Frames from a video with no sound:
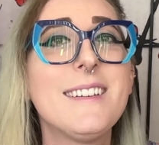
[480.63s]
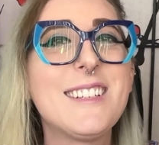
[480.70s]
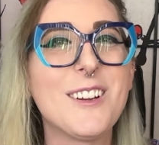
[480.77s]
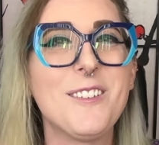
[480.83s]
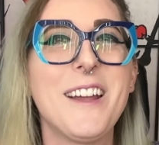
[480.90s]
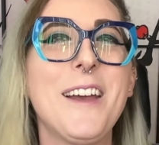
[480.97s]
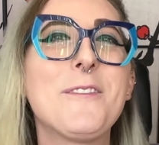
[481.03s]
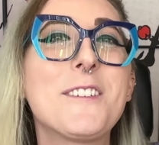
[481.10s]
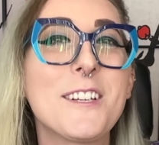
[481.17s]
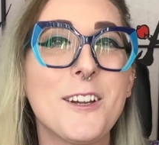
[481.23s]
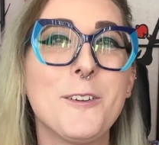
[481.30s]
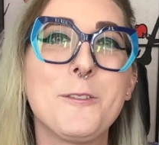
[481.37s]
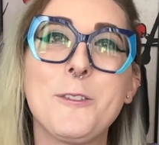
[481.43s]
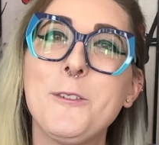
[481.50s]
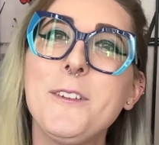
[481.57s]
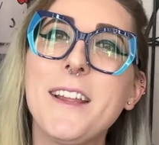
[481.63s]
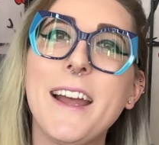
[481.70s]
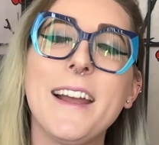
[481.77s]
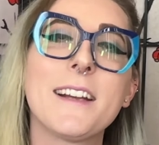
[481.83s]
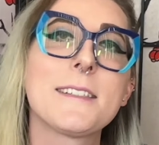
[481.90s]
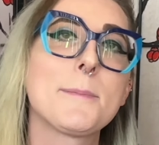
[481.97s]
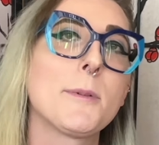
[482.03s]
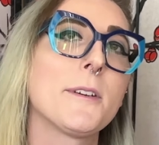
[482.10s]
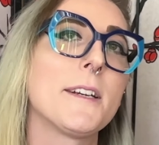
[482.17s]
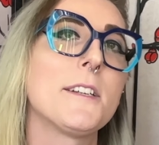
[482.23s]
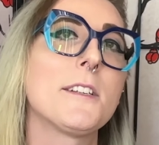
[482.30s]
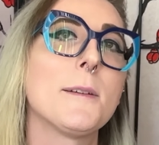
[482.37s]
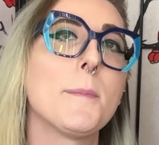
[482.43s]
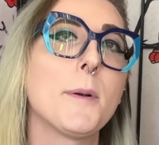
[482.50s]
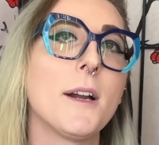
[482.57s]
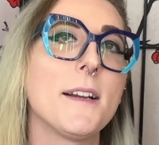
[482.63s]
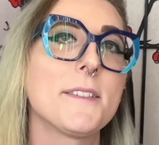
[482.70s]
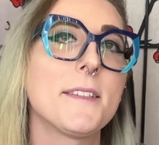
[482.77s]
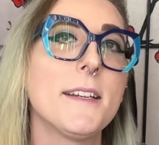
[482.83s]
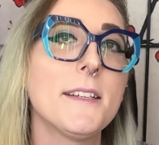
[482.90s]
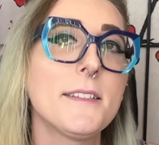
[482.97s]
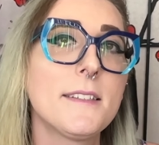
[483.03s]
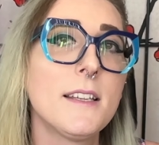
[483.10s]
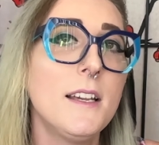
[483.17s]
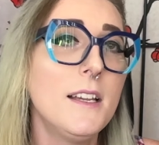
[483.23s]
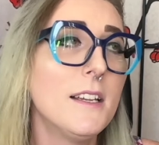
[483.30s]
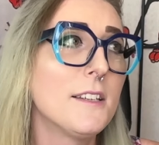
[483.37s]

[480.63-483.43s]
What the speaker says: don't have to go through that exploration process.